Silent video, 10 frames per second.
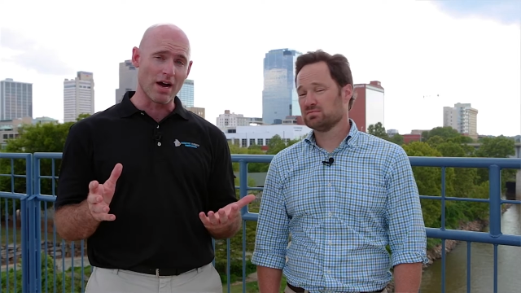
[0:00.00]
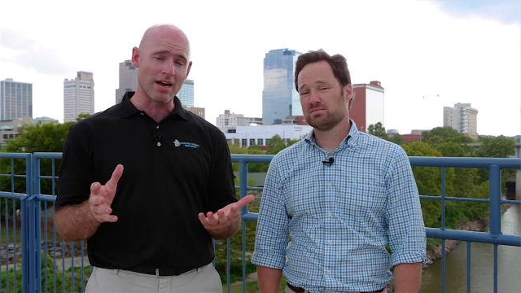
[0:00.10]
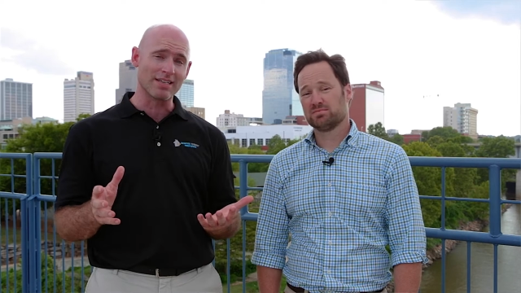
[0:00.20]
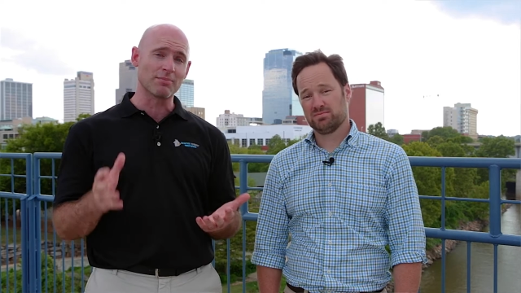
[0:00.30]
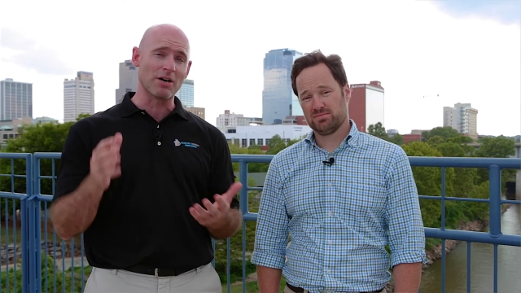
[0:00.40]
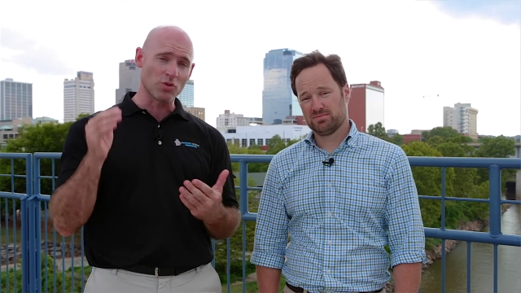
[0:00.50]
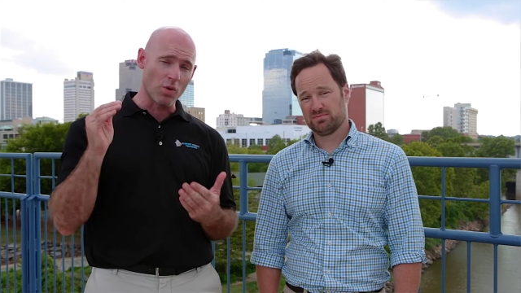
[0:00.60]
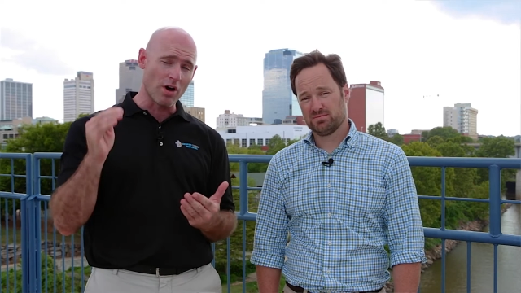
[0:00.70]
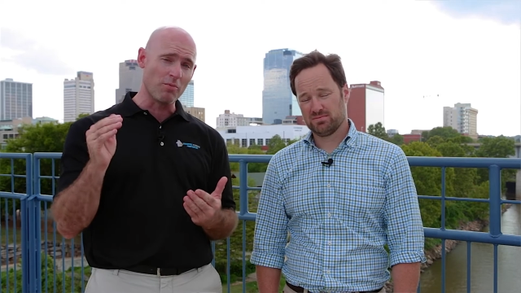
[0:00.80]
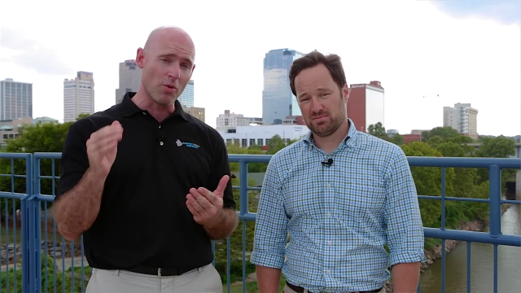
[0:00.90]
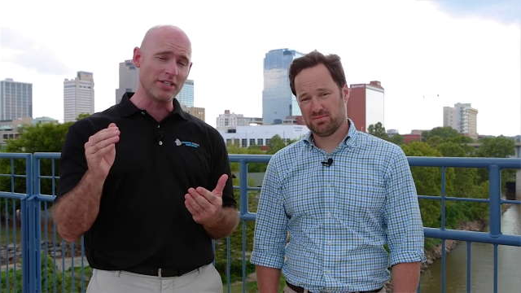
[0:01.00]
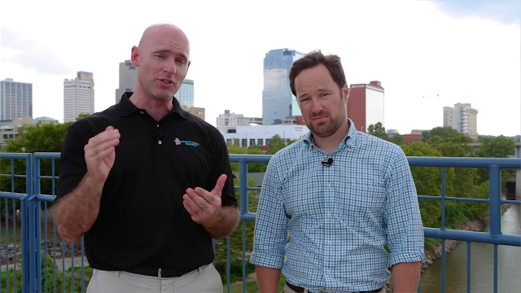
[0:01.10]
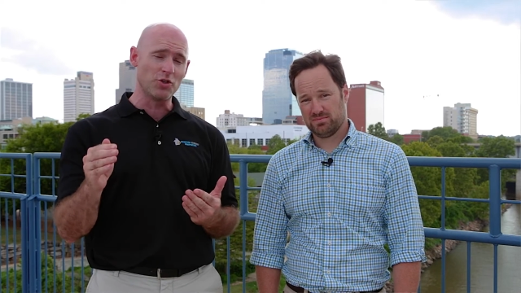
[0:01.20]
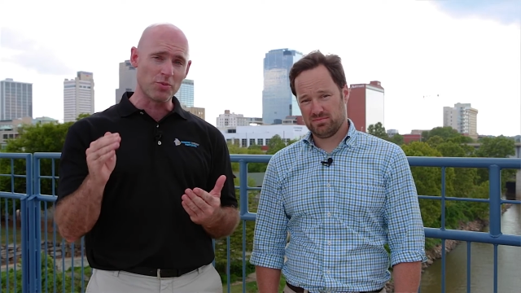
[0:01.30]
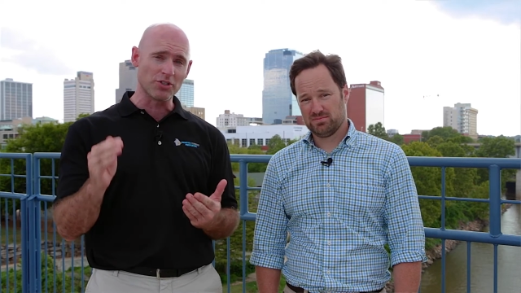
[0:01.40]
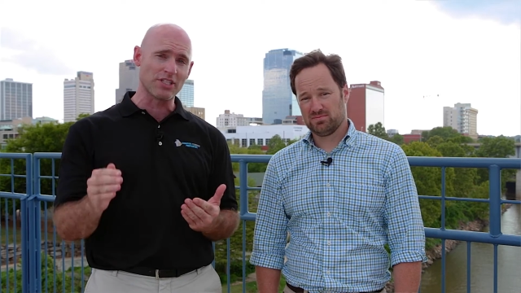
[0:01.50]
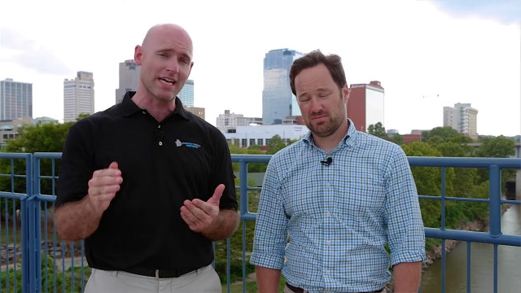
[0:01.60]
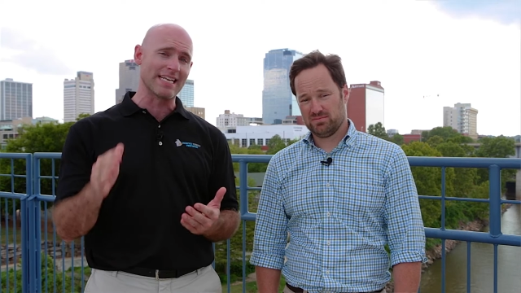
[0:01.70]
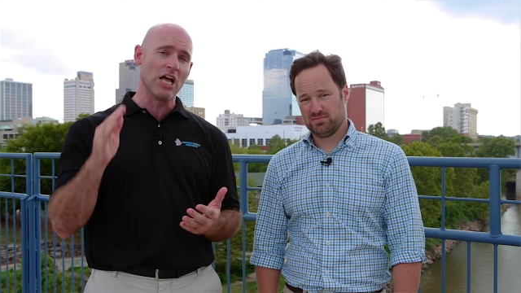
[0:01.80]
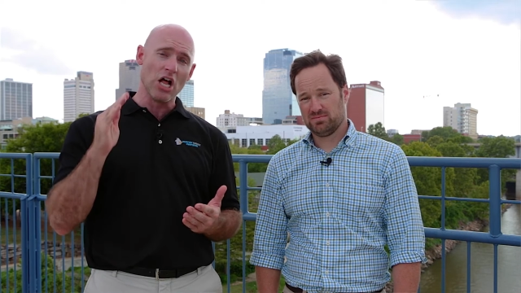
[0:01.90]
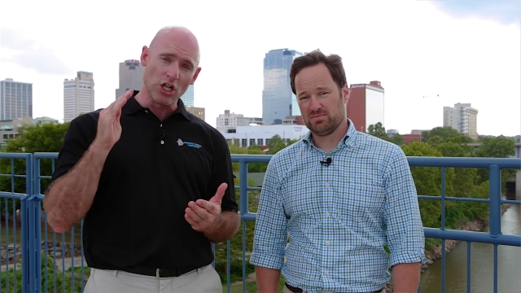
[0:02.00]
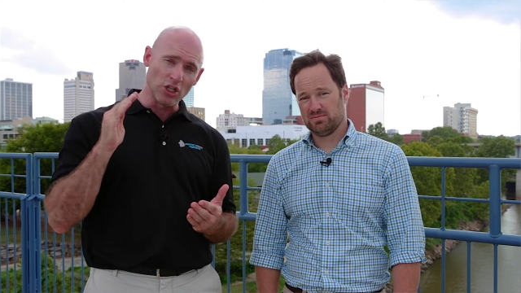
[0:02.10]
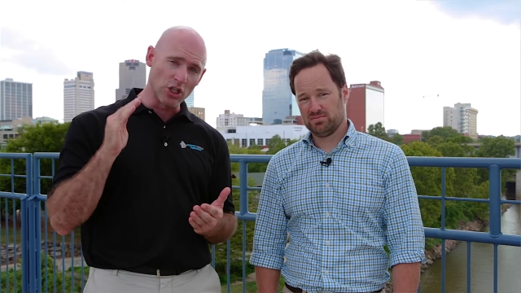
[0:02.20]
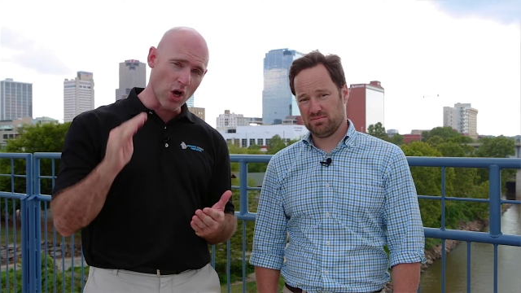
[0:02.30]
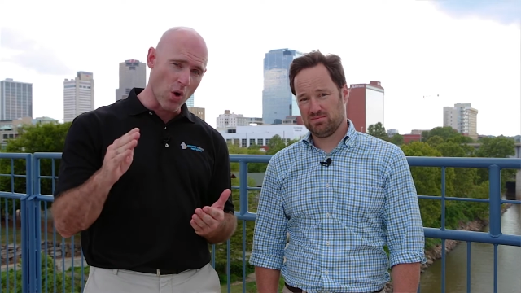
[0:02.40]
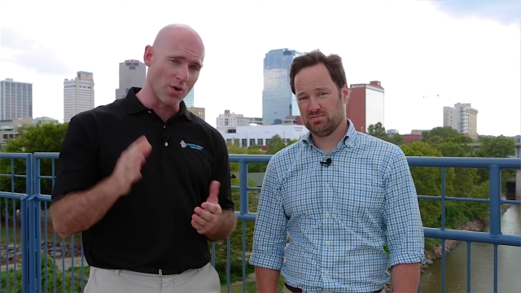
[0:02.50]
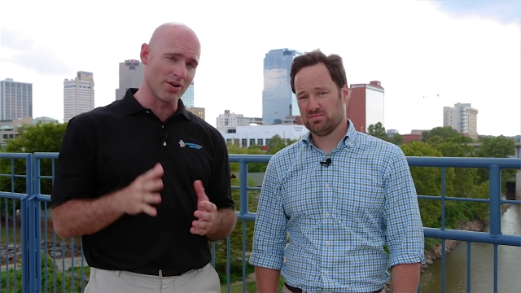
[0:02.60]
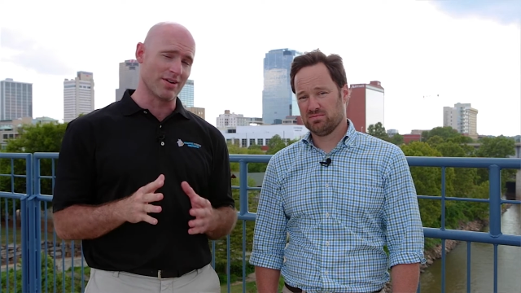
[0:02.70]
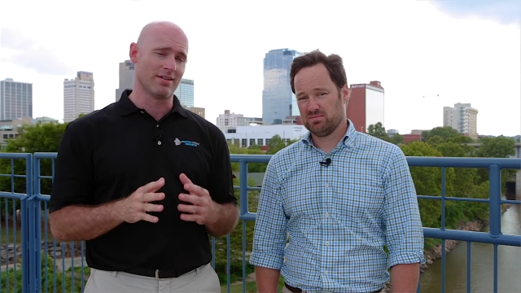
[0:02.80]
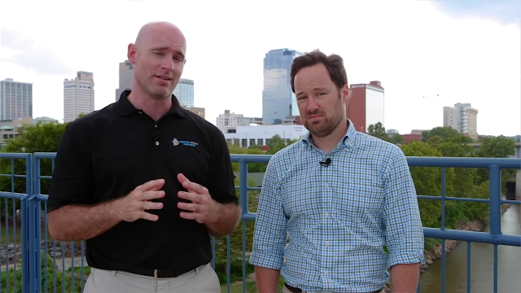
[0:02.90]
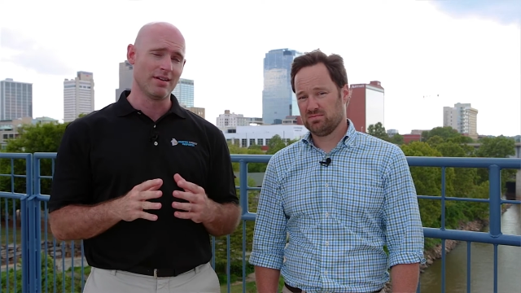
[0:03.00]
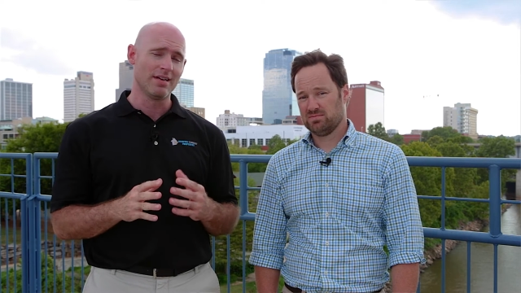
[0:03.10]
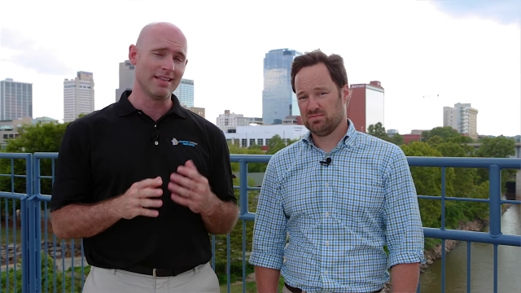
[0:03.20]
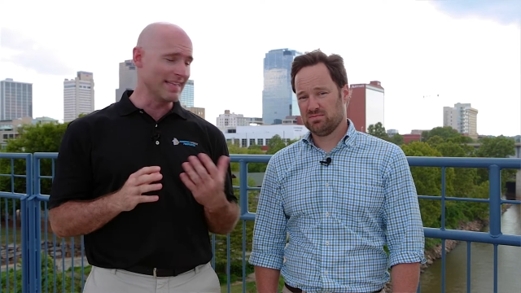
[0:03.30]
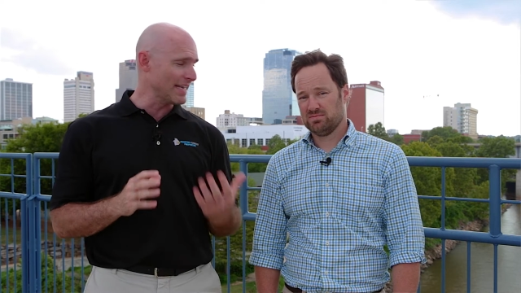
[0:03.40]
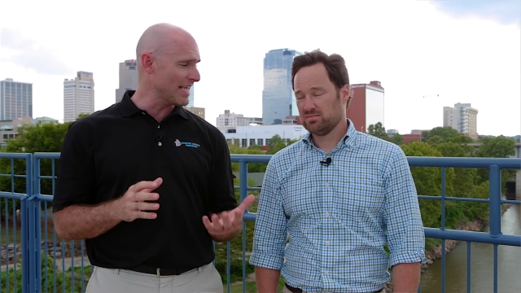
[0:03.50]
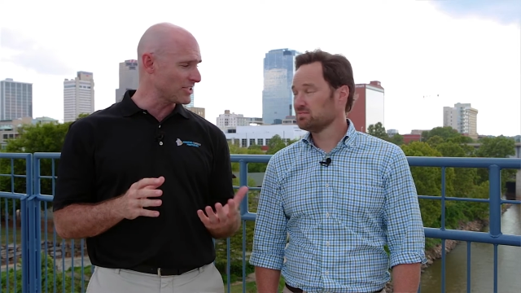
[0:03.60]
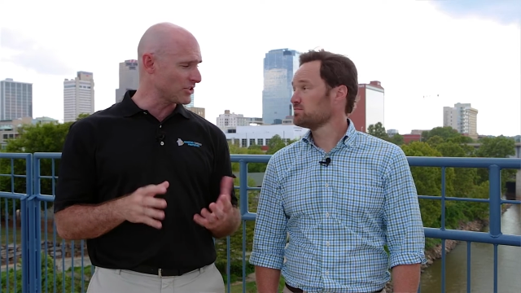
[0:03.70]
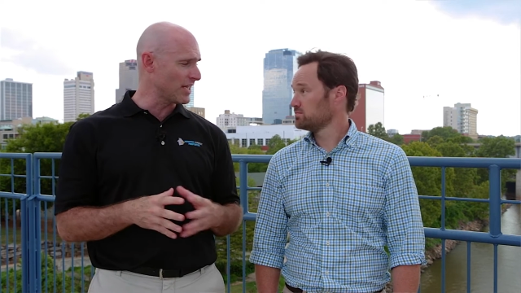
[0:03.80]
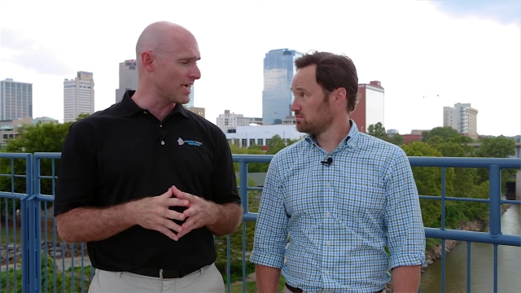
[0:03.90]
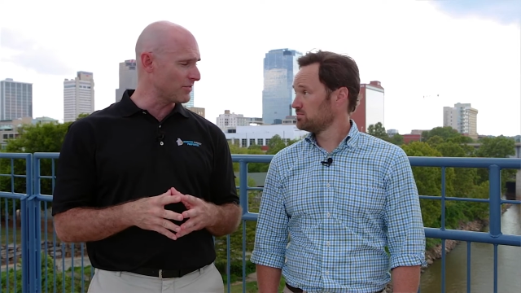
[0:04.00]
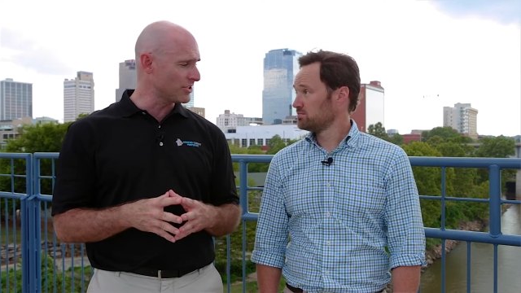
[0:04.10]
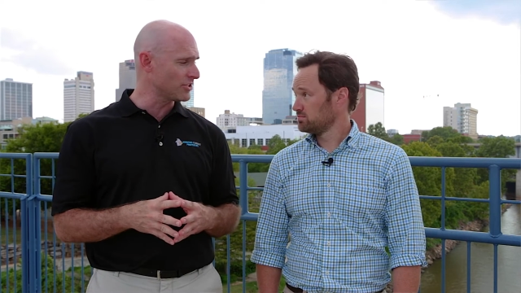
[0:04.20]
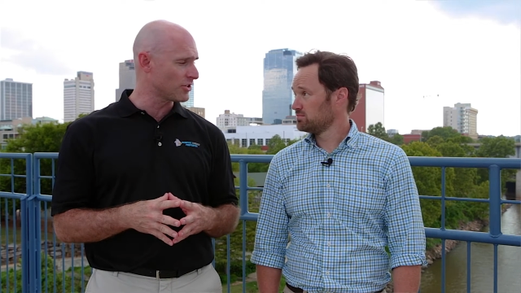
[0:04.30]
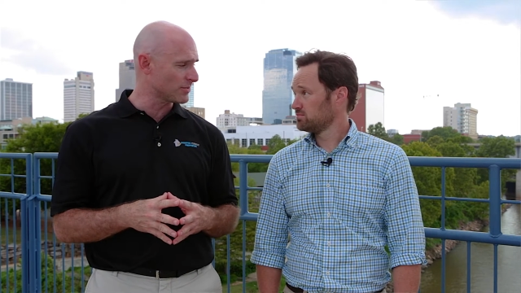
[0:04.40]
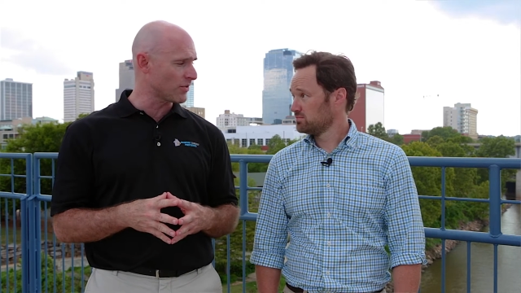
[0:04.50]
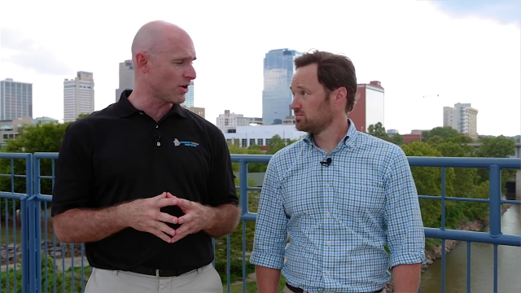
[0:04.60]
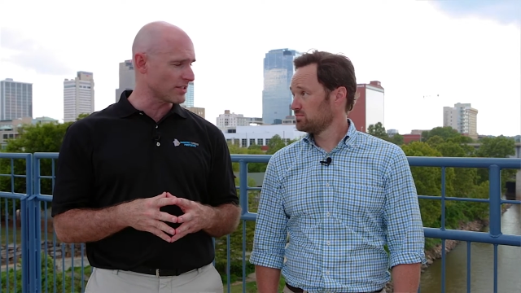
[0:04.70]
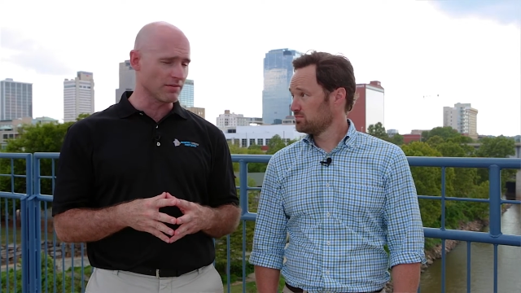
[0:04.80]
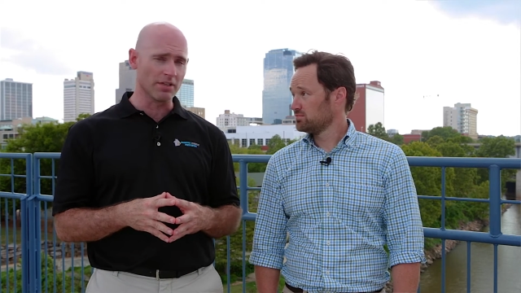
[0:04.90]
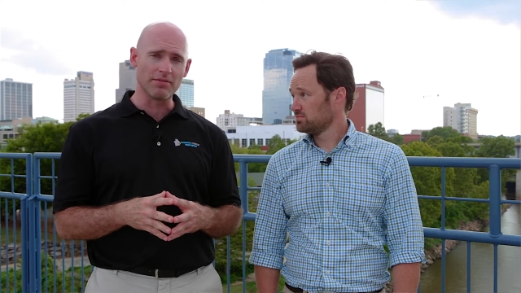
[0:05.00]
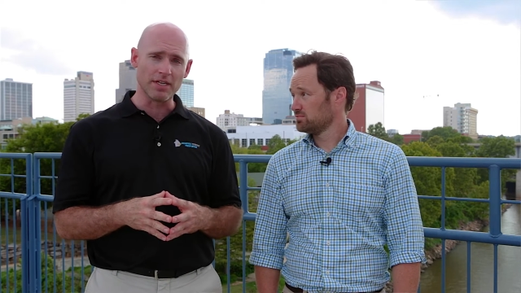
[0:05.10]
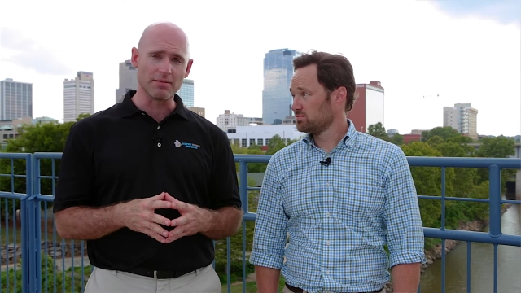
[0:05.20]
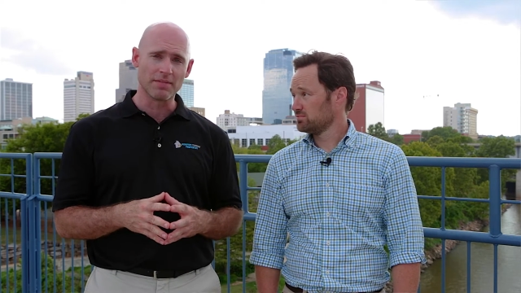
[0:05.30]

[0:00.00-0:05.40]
Speaker 1: Rock is about twelve point two percent lower than the national average in terms of cost of living.